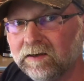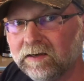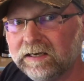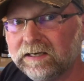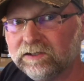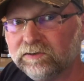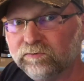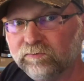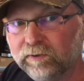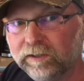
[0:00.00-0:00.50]

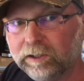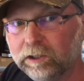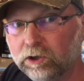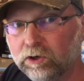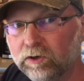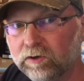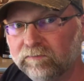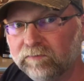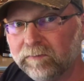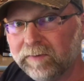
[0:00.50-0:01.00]
Is really
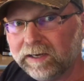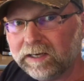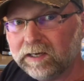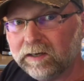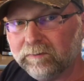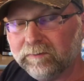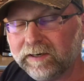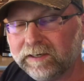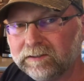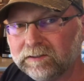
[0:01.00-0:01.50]
good for making
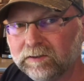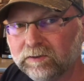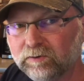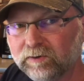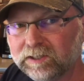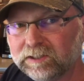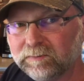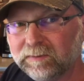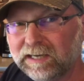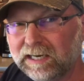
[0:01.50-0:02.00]
them nice and
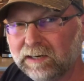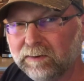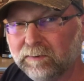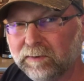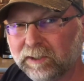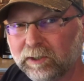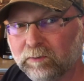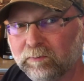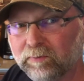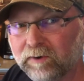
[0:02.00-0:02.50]
crisp and getting them a
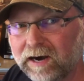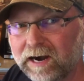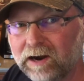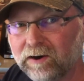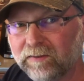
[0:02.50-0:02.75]
little brown,